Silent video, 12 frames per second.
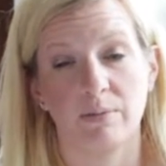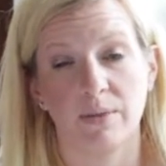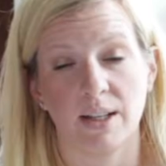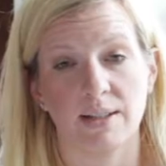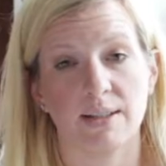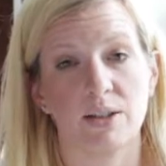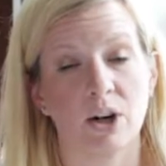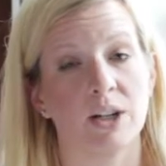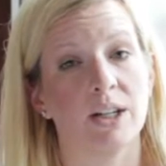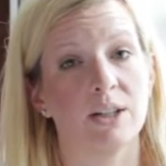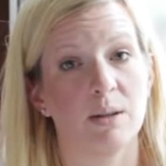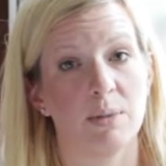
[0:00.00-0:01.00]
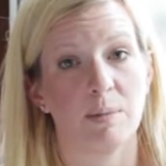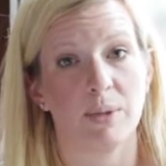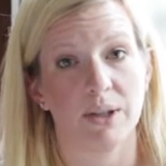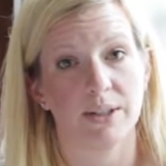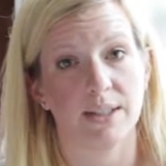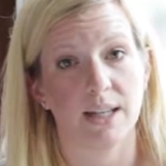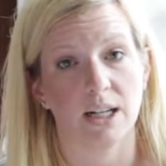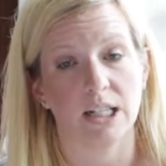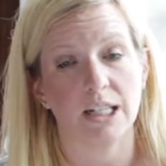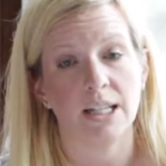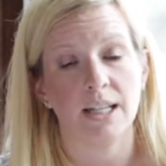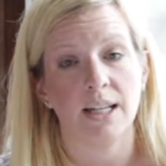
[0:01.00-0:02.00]
that's starting to be built
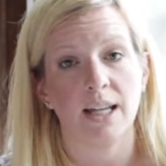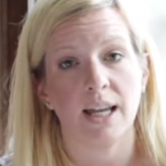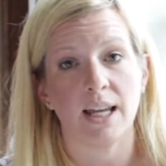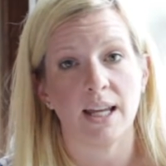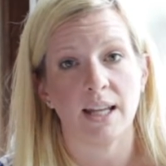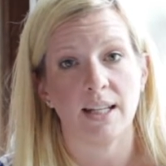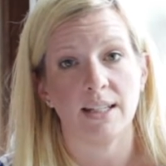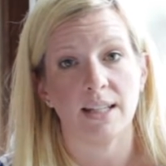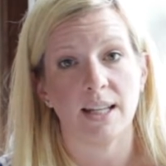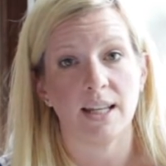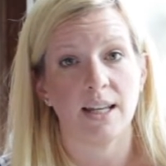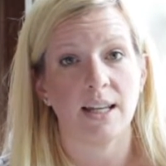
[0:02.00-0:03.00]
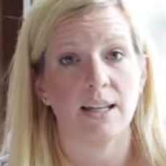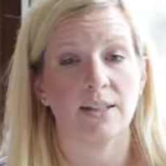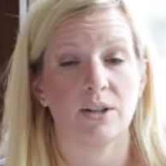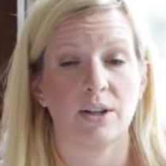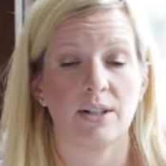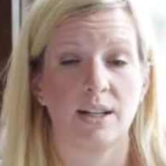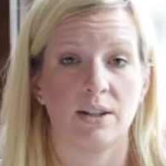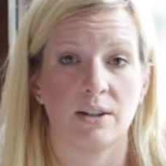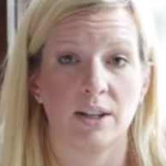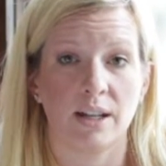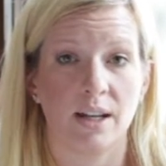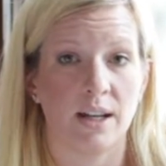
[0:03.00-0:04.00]
there, and he has started
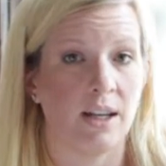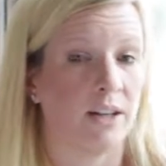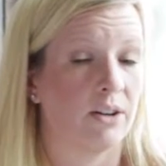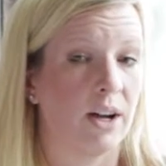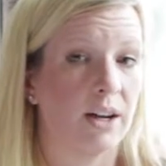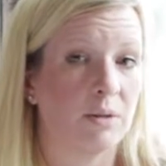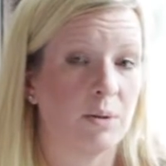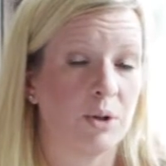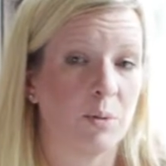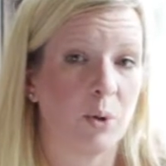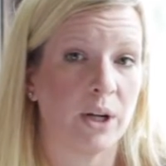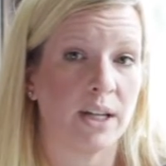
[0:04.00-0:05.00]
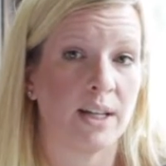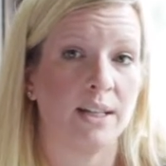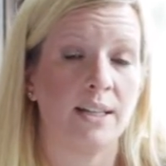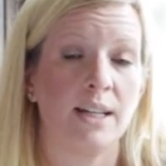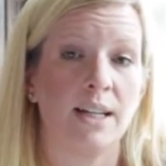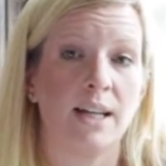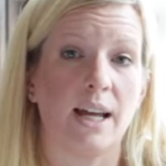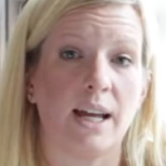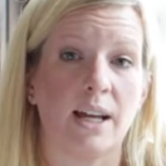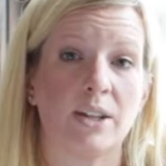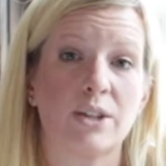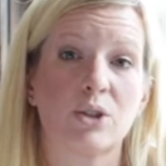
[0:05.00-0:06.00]
to interact with your brand,
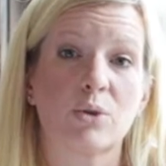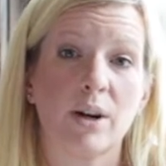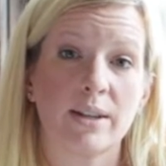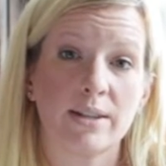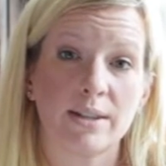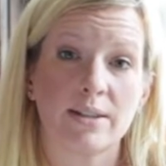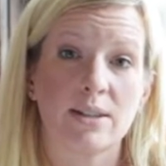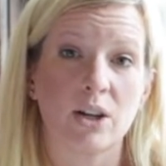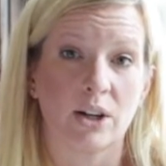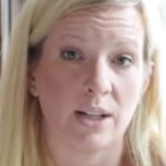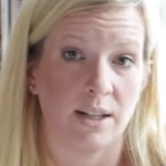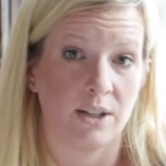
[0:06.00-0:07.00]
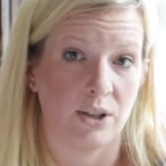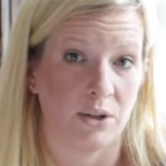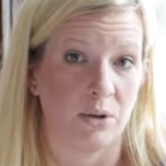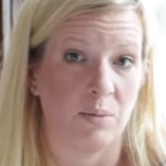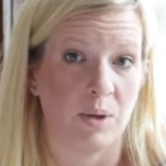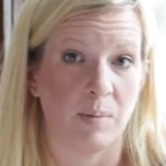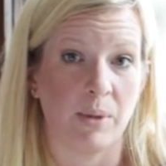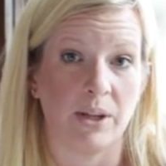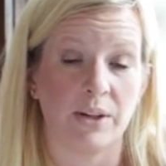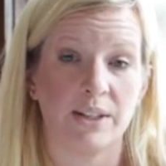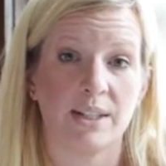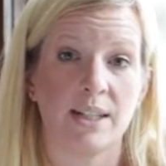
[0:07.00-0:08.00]
and trust is starting to be
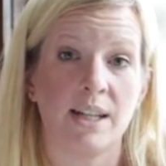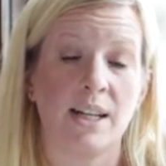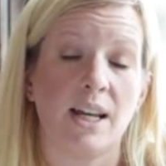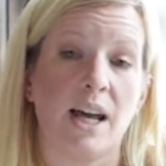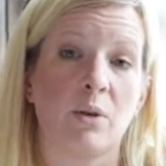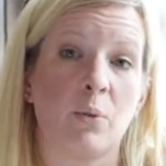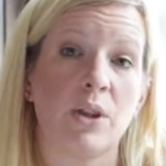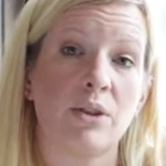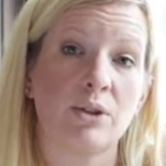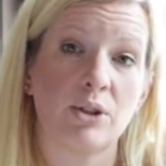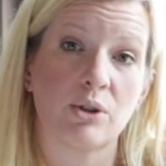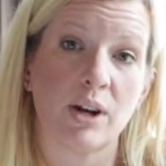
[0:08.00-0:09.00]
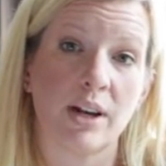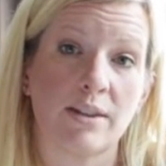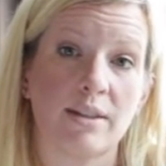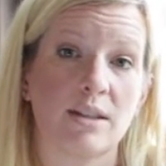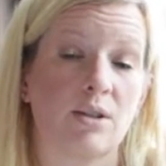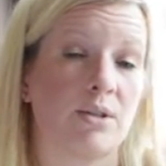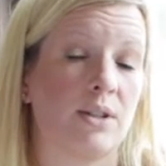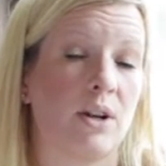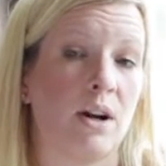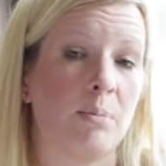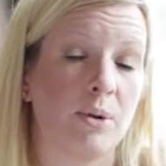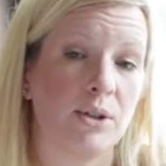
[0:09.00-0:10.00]
built. And when there's trust, there's
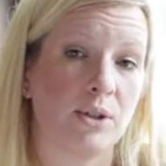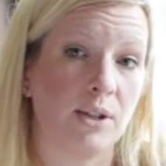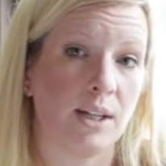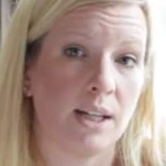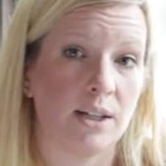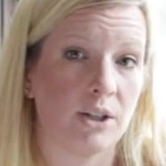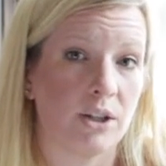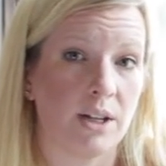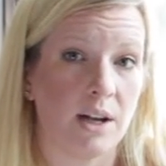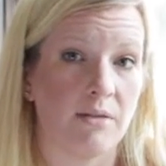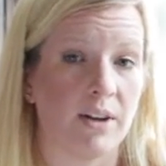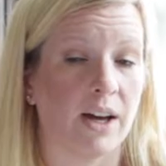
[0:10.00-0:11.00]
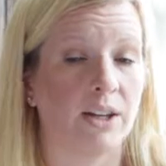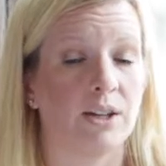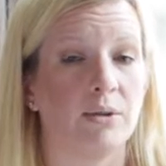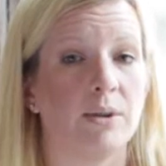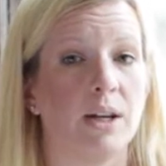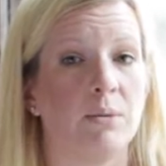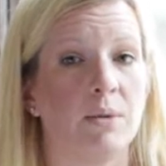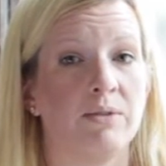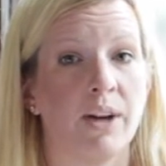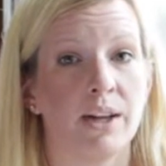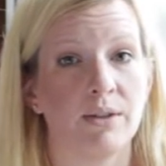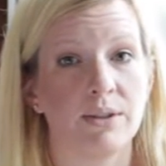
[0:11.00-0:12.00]
an opportunity to create value, and when
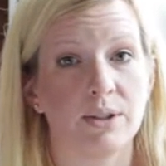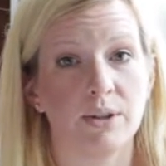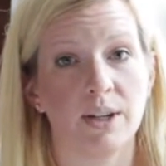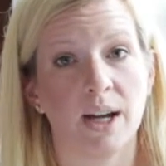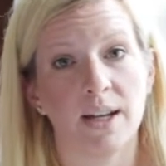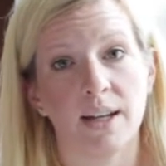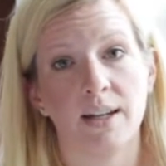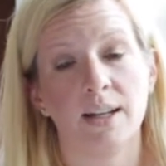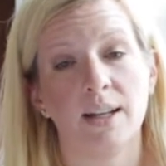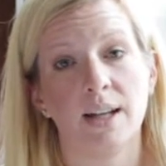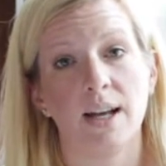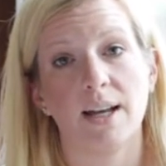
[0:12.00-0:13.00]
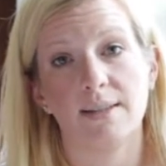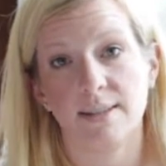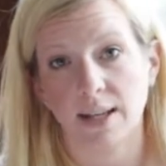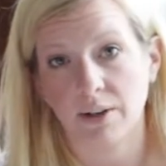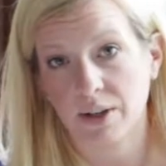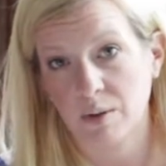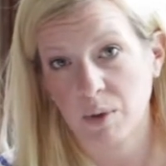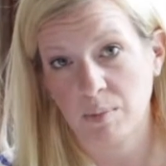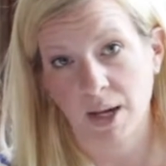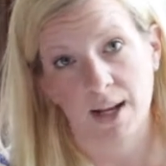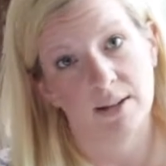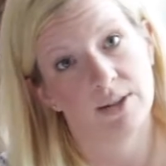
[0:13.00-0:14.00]
value is created, a sale can be
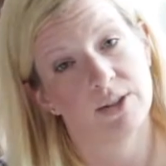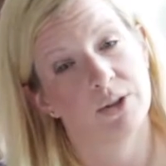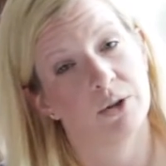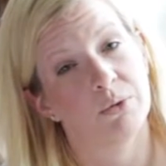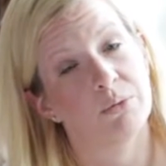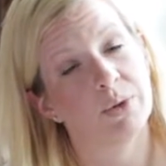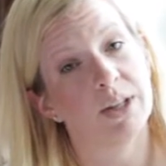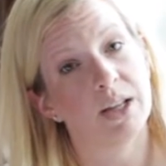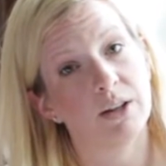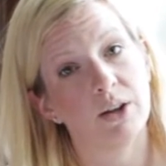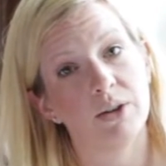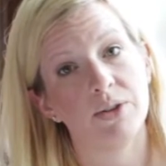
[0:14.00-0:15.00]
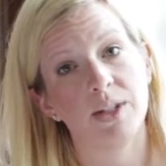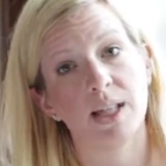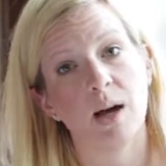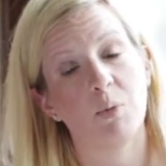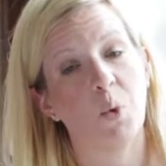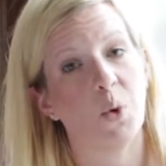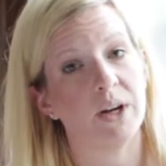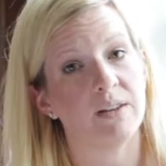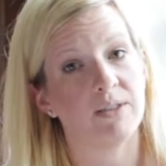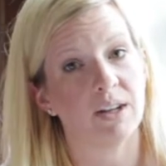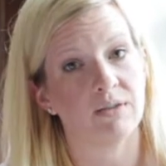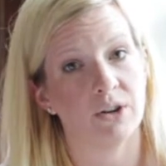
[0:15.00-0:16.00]
made. So you're really close to that point
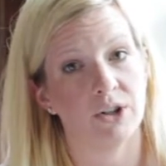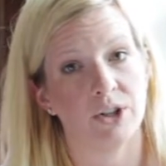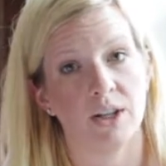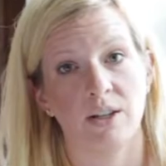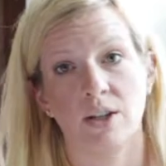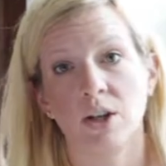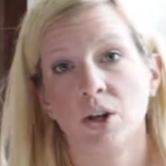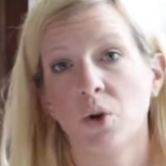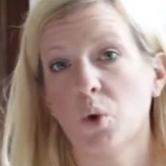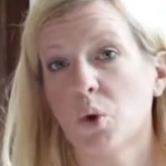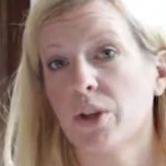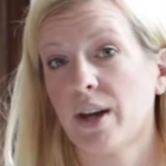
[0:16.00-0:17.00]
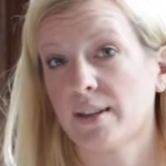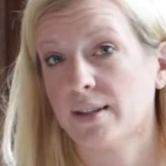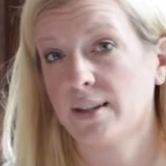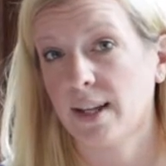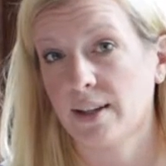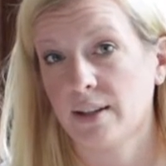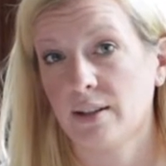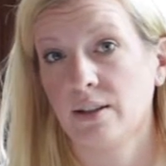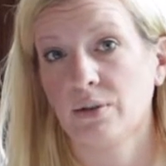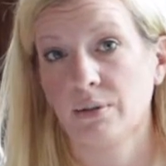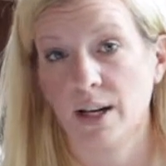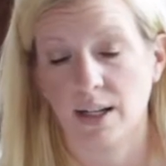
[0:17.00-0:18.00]
of conversion or that
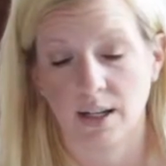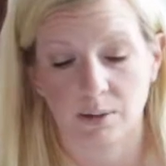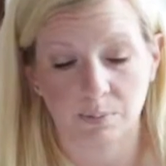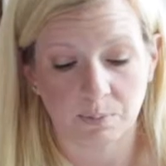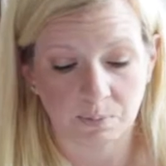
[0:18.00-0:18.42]
sale right now.